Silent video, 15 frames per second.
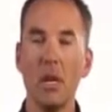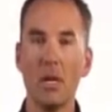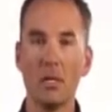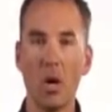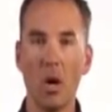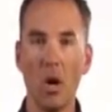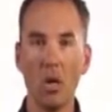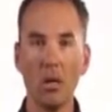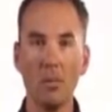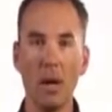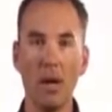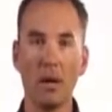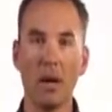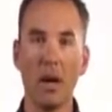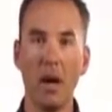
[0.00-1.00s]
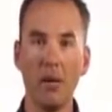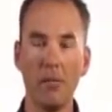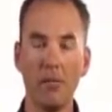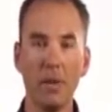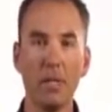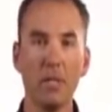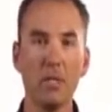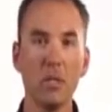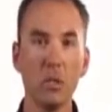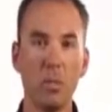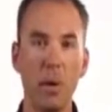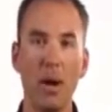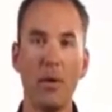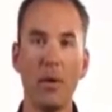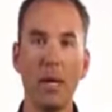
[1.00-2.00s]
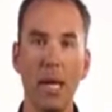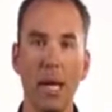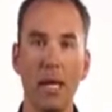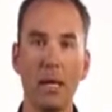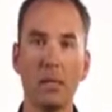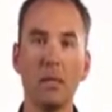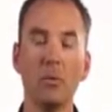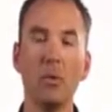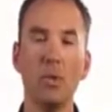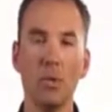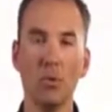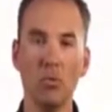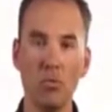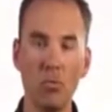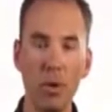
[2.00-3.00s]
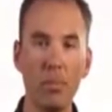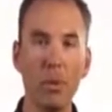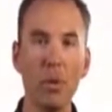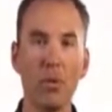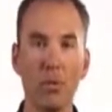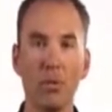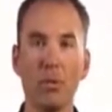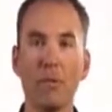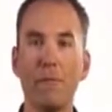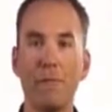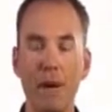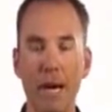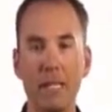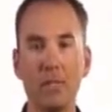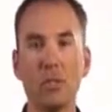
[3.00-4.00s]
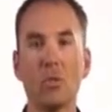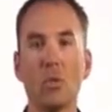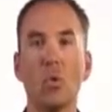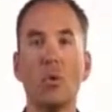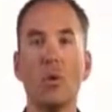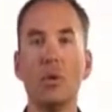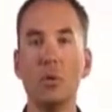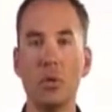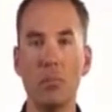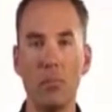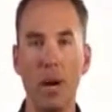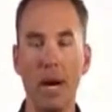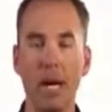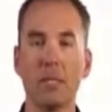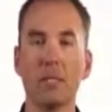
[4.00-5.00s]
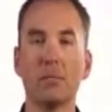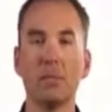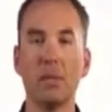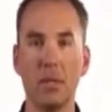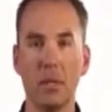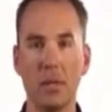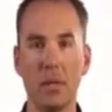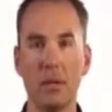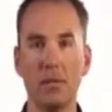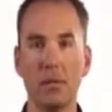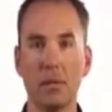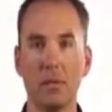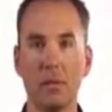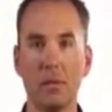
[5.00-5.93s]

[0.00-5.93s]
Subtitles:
It's all about confidence-inspiring handling when you're ripping through the fastest corner you can possibly think of.